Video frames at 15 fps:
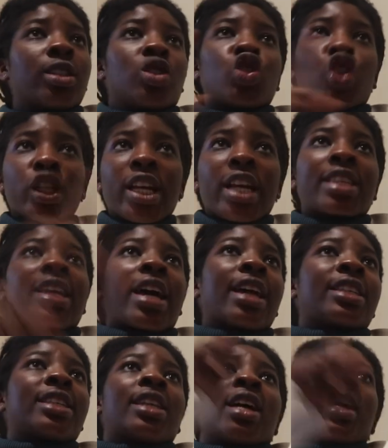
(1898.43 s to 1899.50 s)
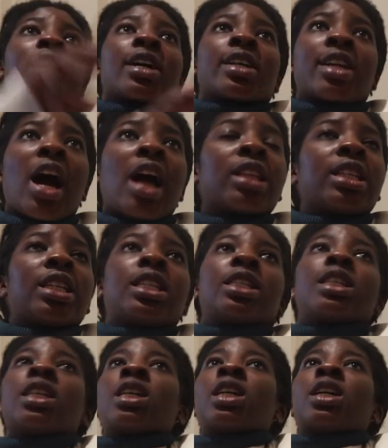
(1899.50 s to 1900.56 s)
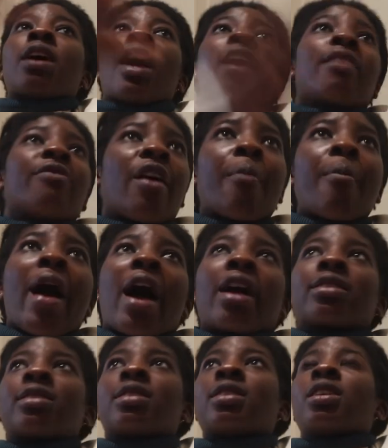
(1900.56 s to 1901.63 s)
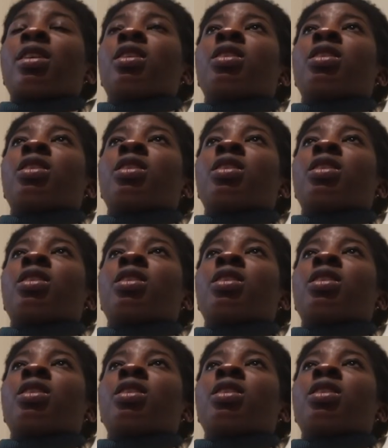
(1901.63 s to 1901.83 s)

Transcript: Charli XCX, Khalid, Ava Max,